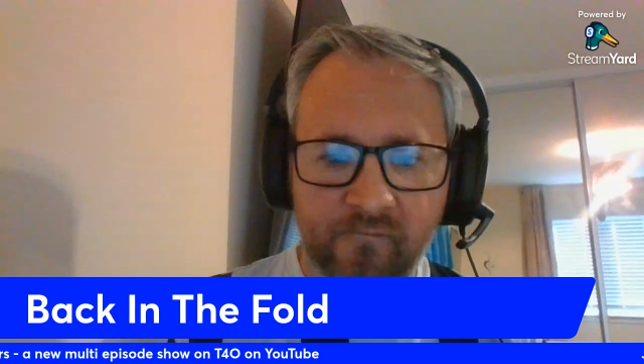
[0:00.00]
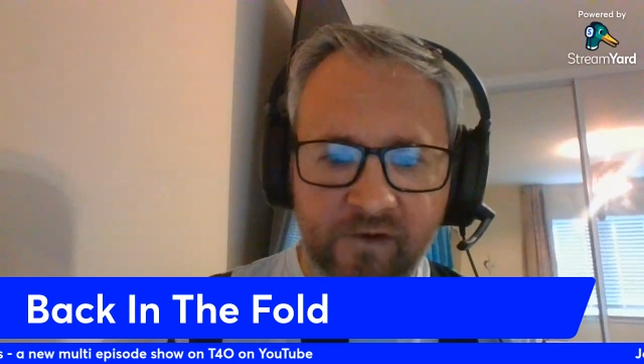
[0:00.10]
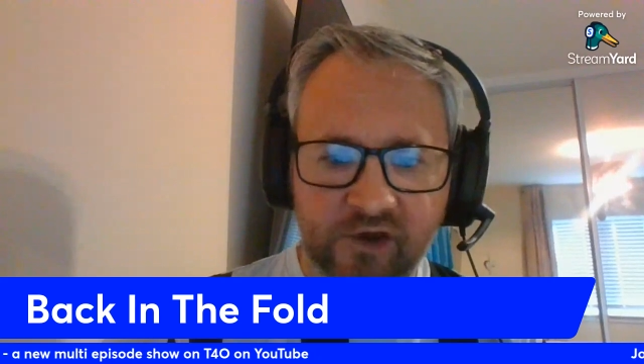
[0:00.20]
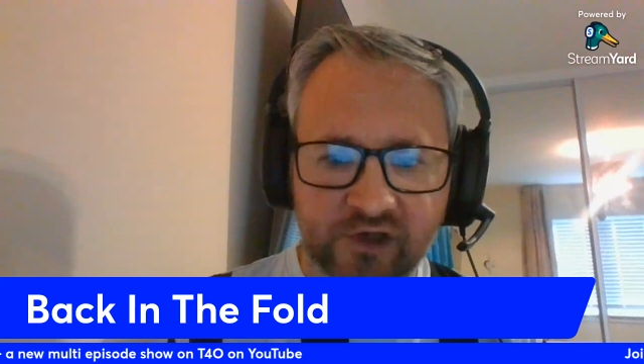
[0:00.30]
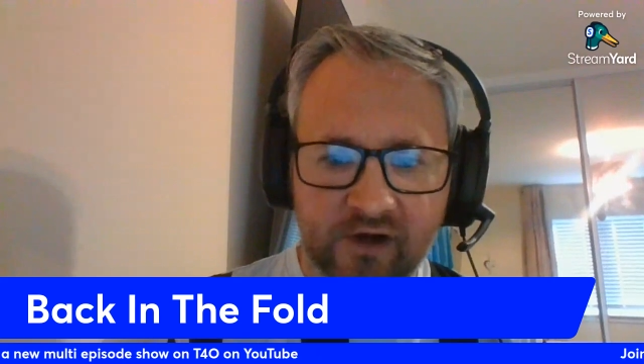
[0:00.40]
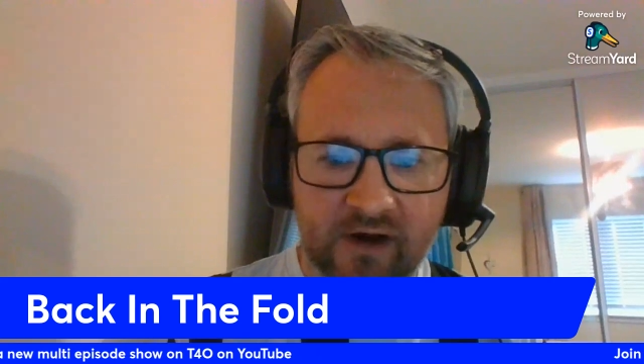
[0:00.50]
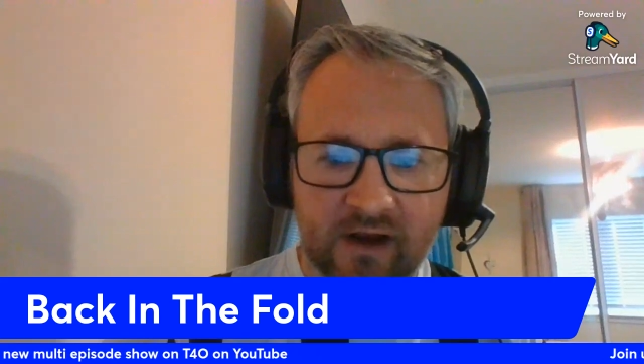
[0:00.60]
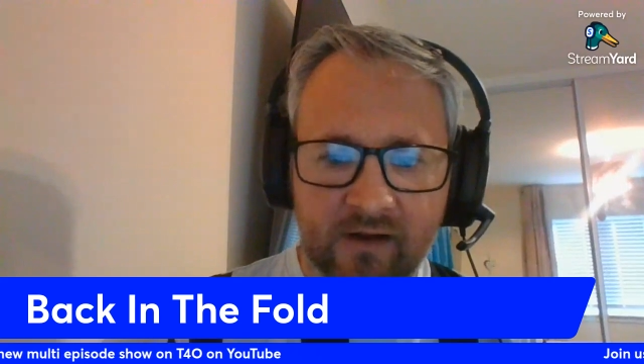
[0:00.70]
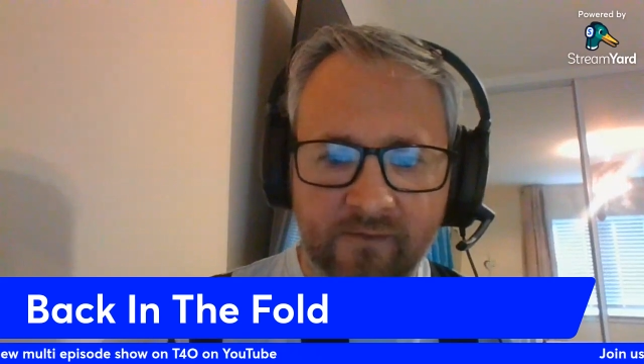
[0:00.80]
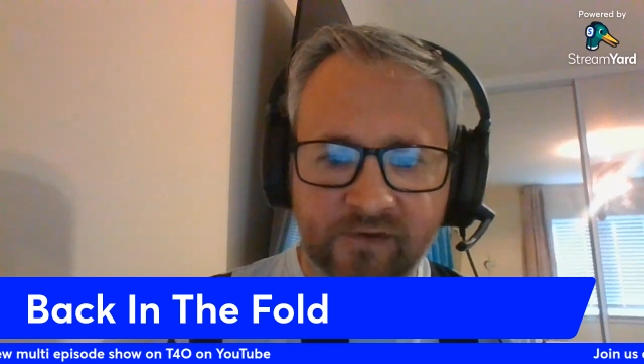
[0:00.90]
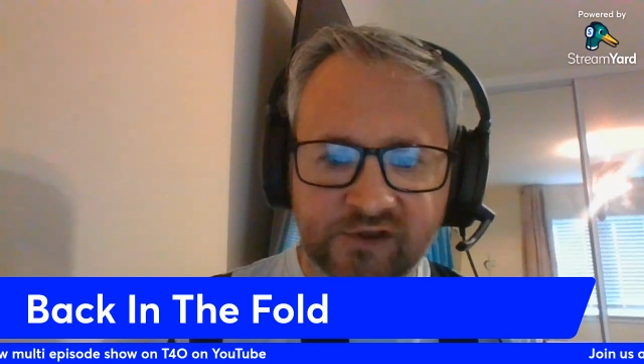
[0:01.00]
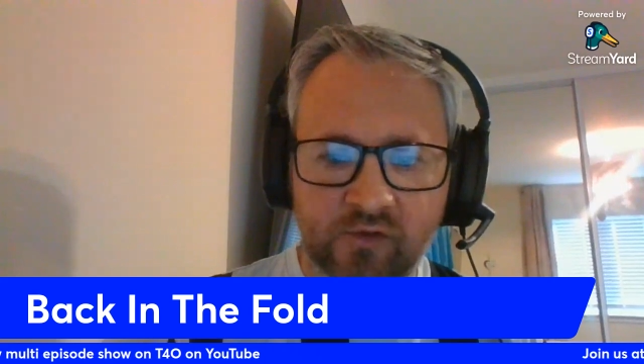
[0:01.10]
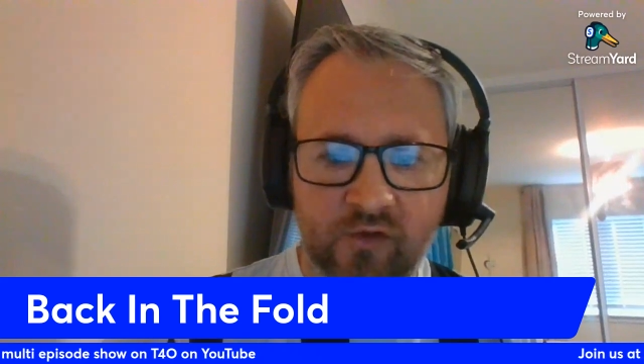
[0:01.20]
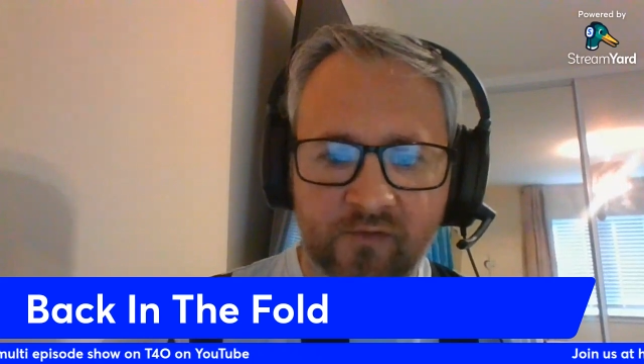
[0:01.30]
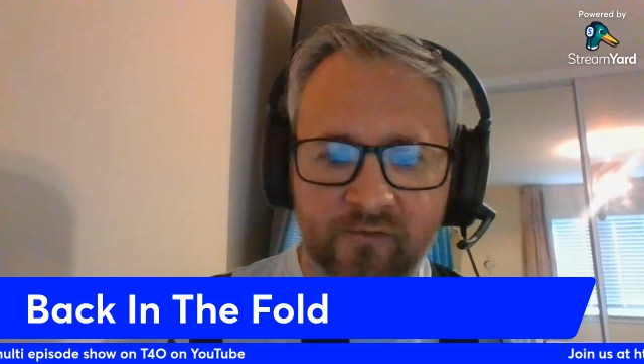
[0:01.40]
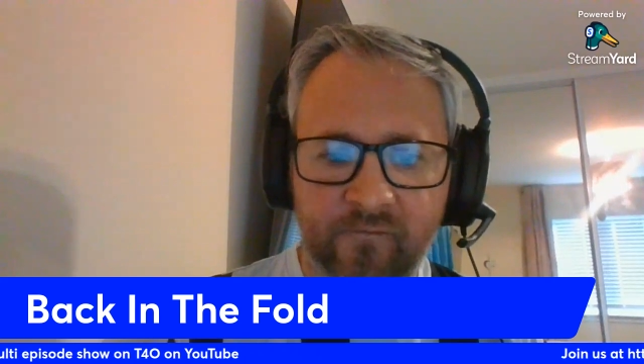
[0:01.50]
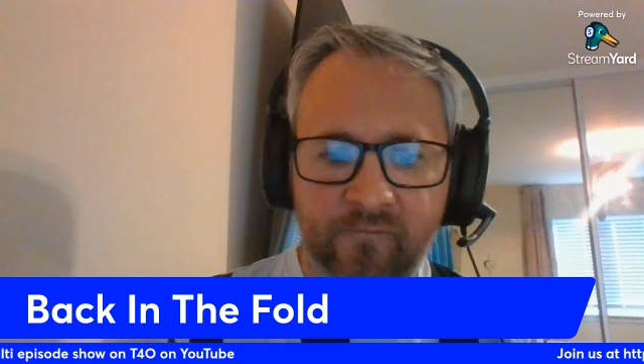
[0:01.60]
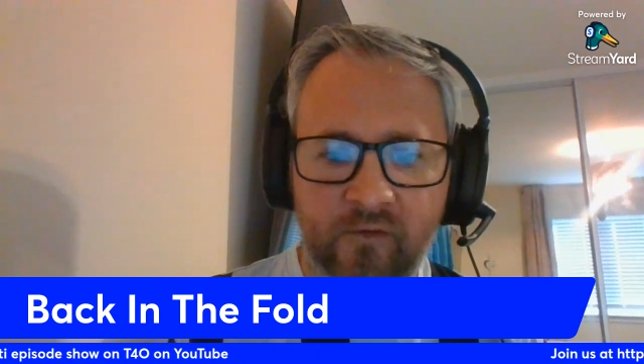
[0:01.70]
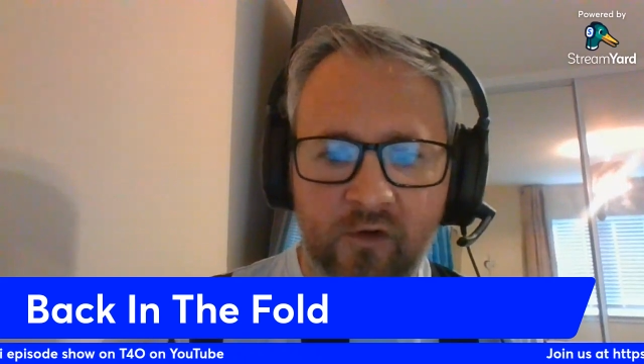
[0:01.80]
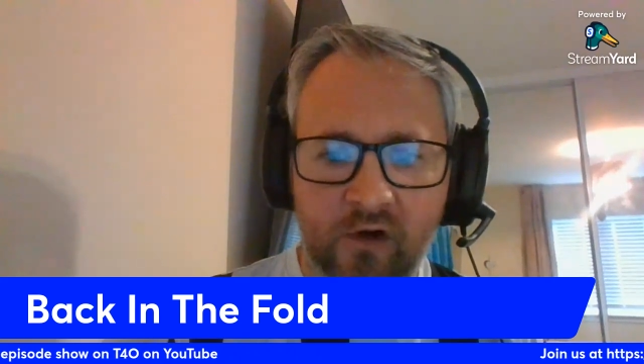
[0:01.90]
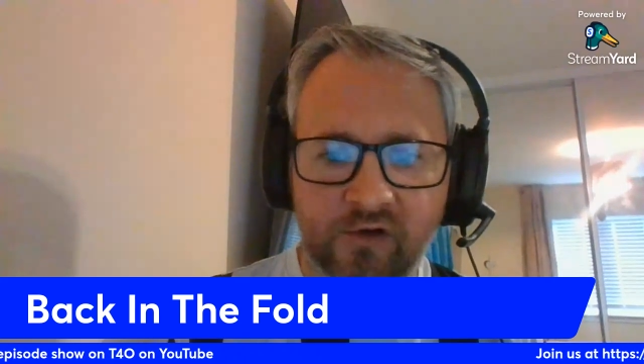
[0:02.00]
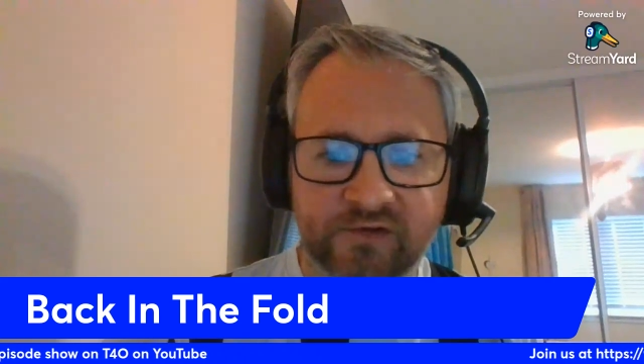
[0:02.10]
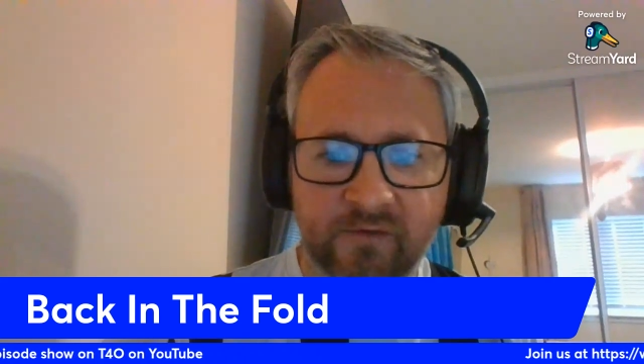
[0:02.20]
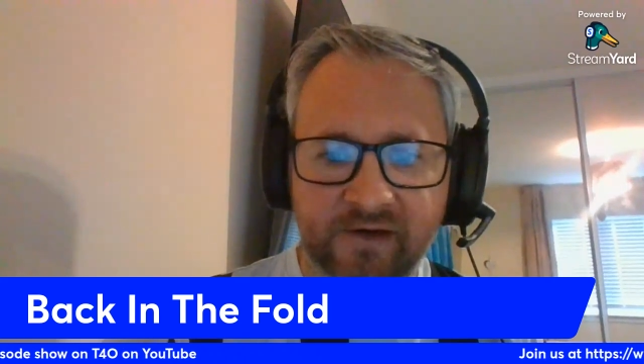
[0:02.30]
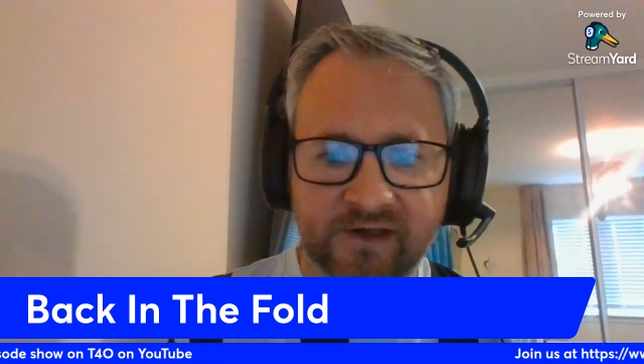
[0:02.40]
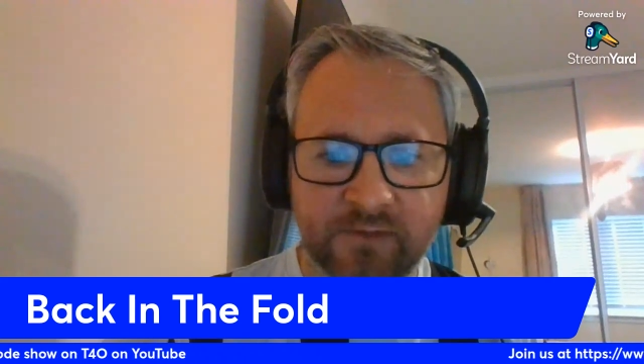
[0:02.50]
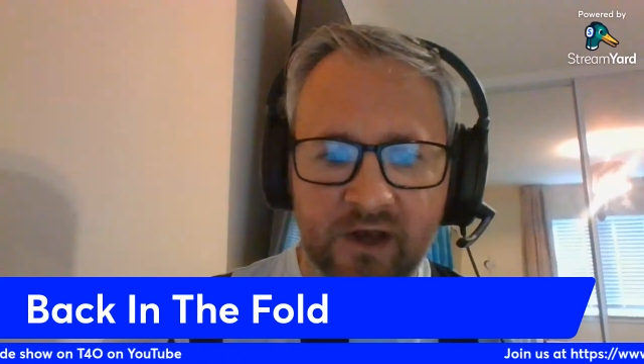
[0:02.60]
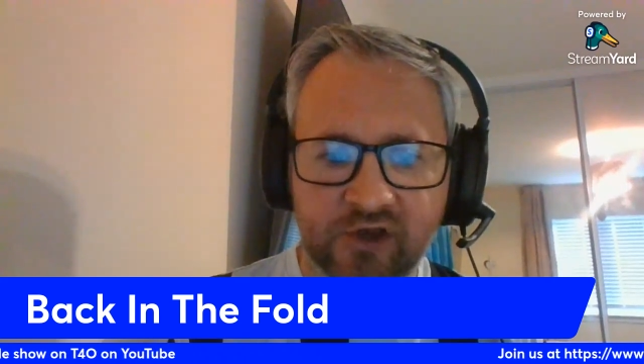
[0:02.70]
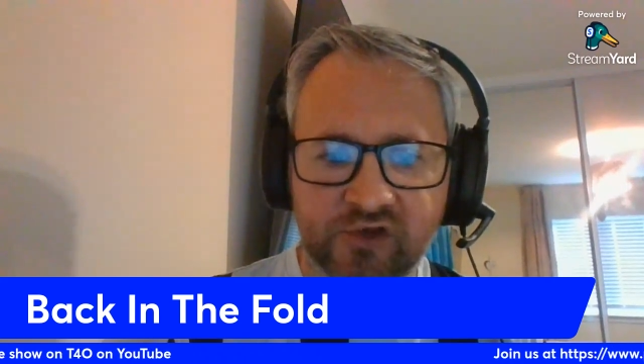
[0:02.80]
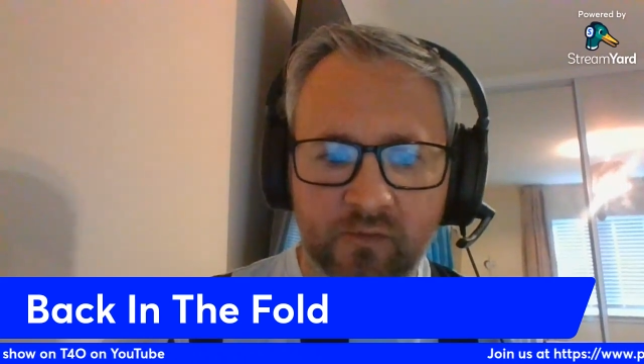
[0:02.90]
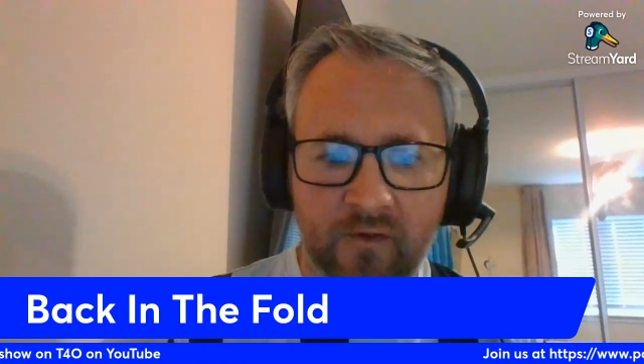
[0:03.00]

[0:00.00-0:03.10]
feature in the squad for Sunday's match